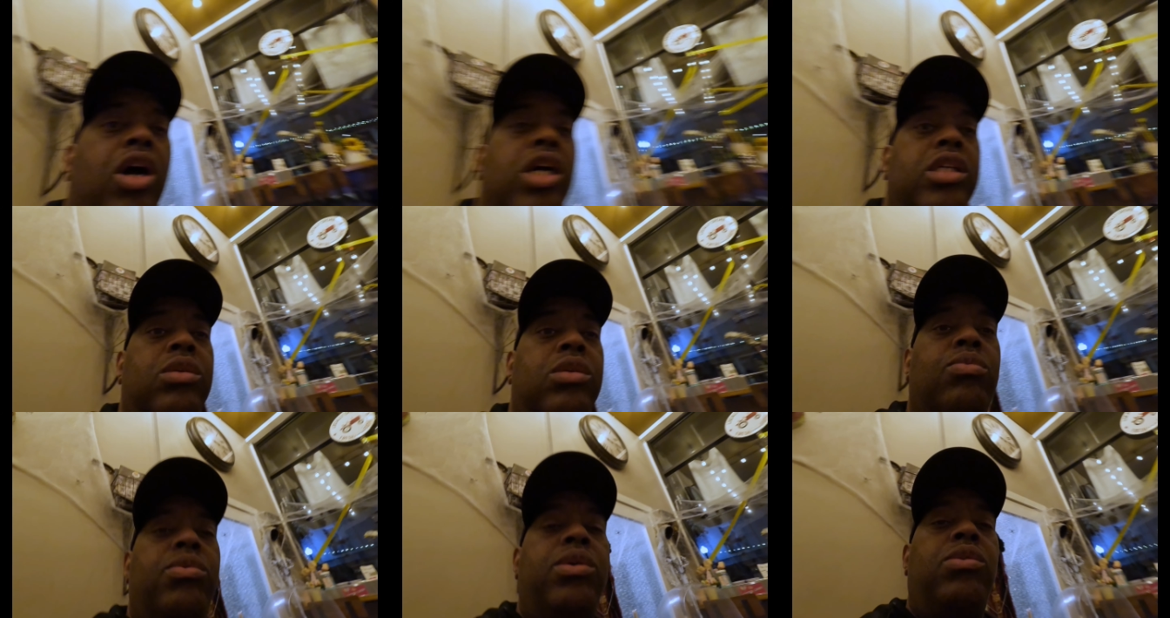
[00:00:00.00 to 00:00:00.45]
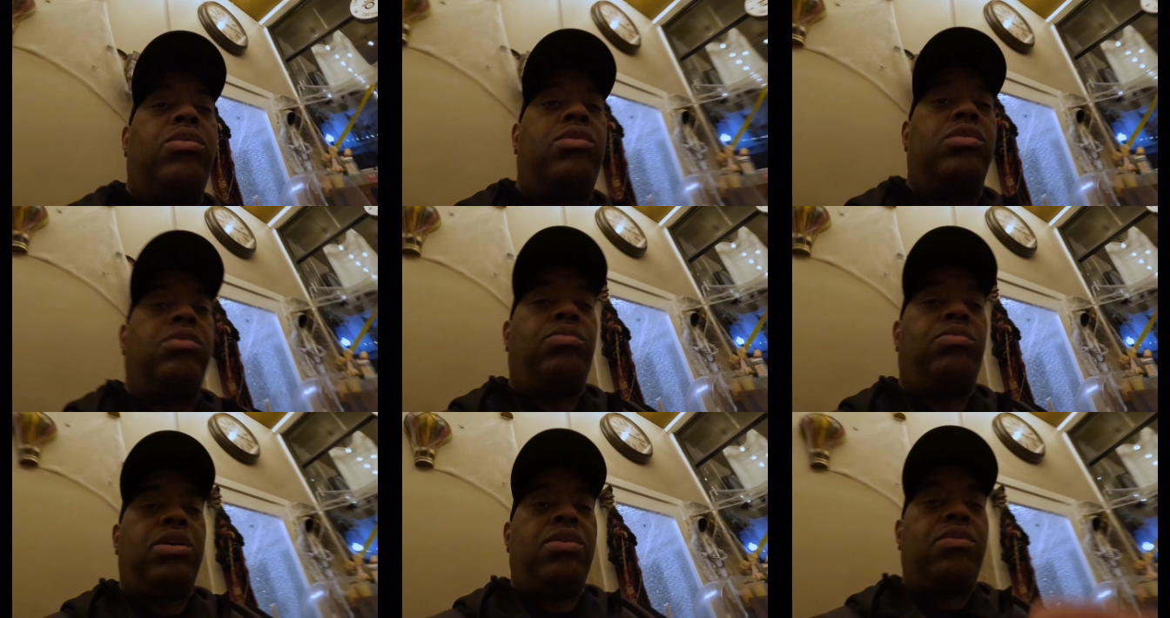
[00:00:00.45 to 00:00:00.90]
right, so we're
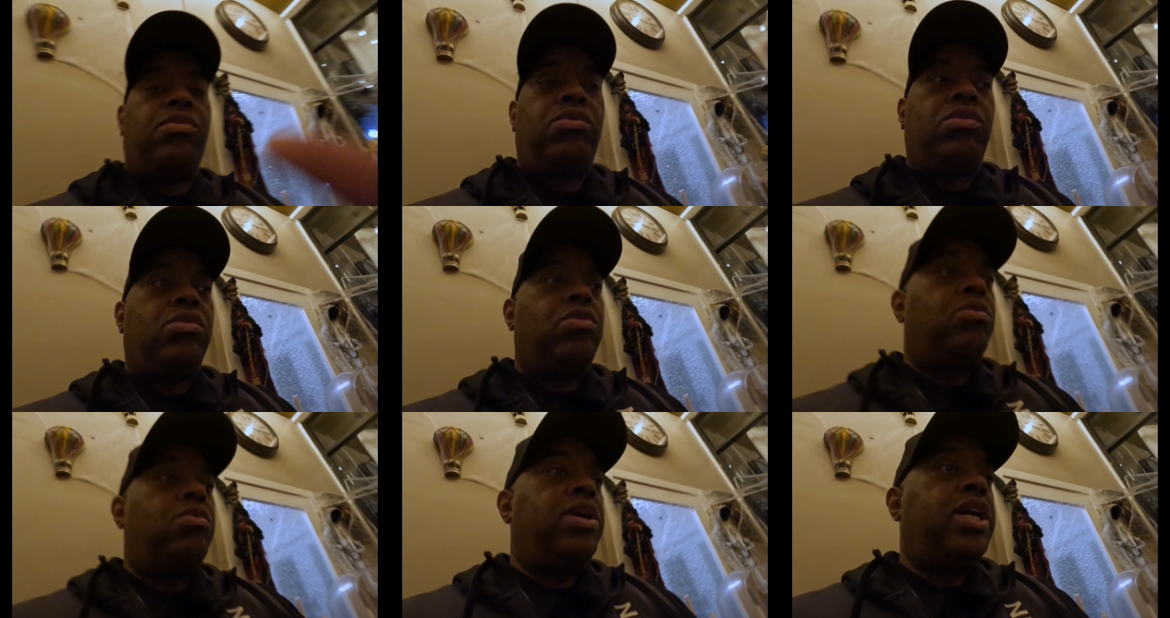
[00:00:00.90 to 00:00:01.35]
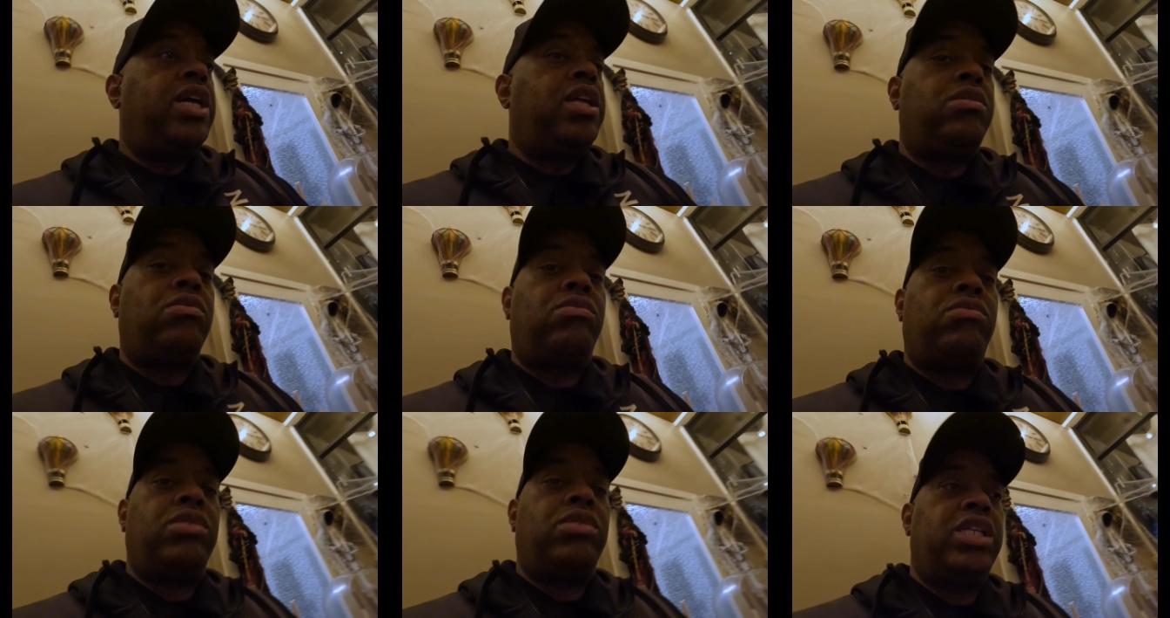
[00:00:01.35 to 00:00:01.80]
gonna we're gonna go
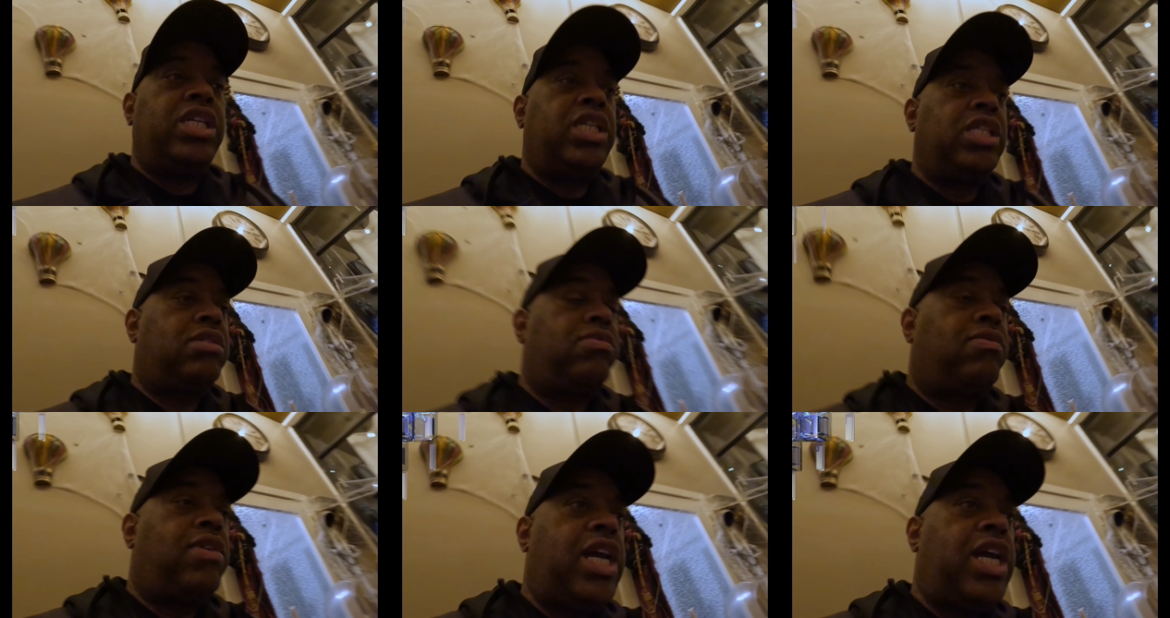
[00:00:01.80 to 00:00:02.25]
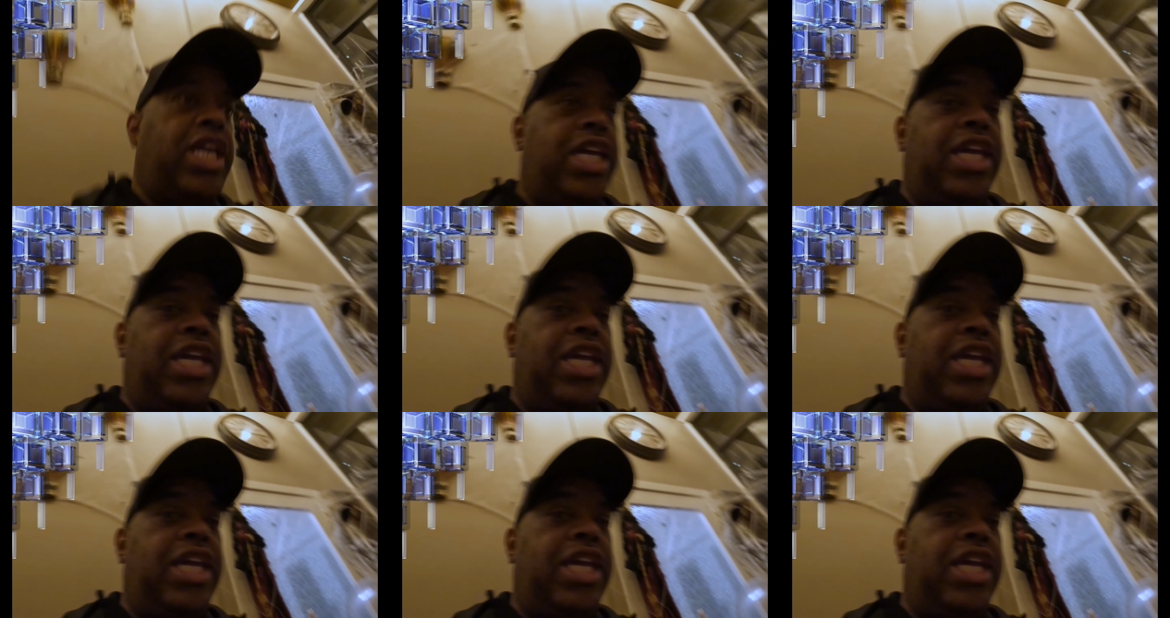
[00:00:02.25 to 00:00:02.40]
in on this right